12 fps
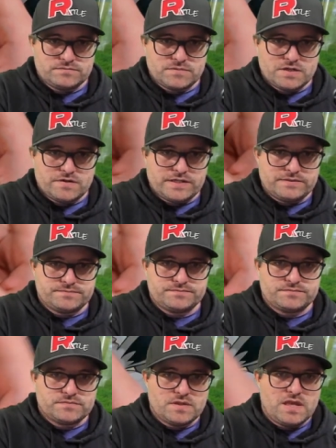All right.
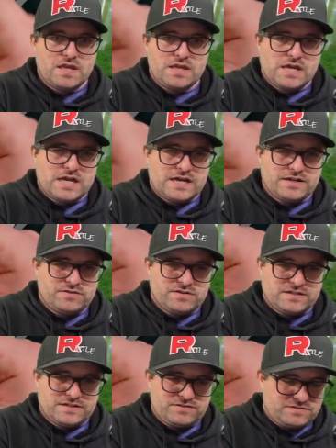I don't.
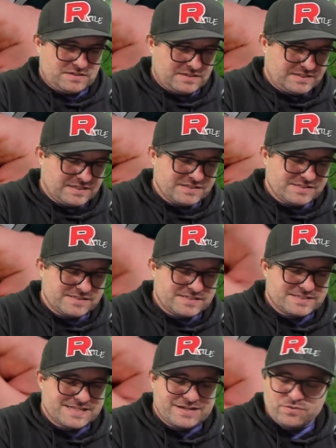I, does,
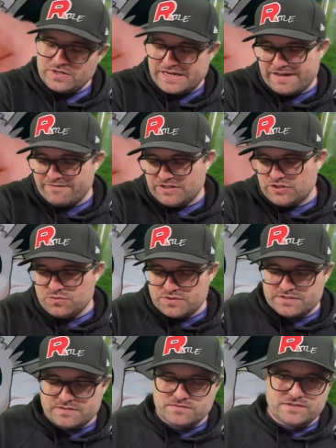does anyone have a
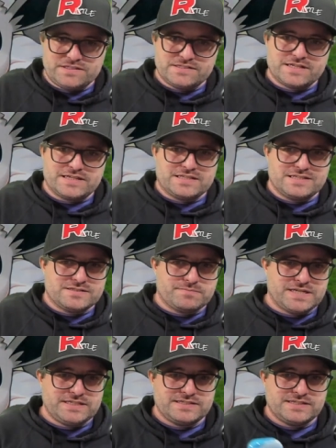use for these like these
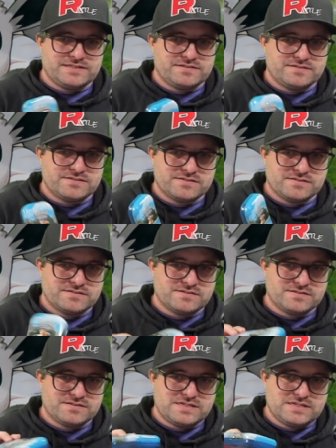mini tins?
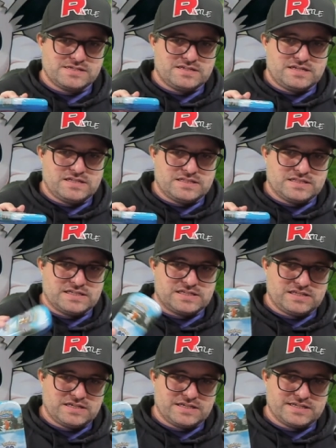
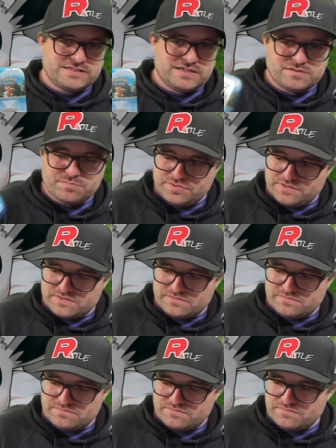Like, I guess you could put
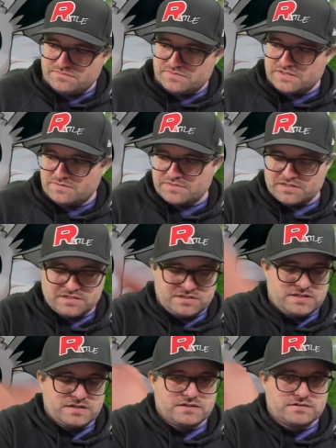some something in
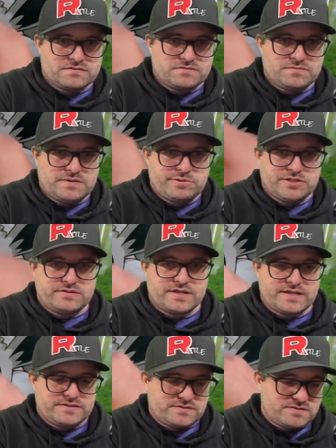there. Maybe your
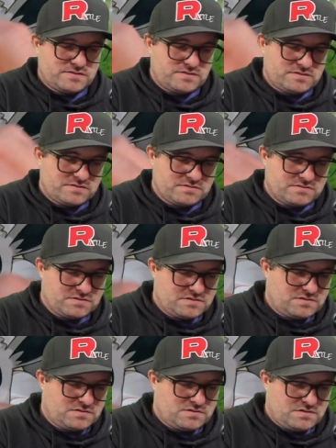dice and
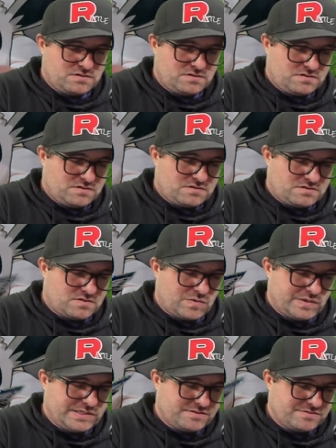
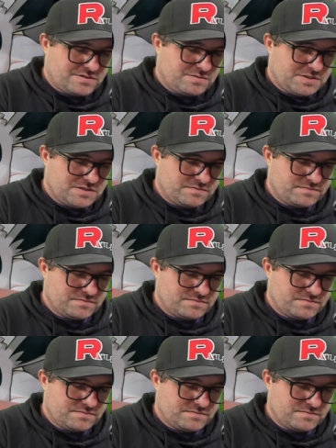coins or something.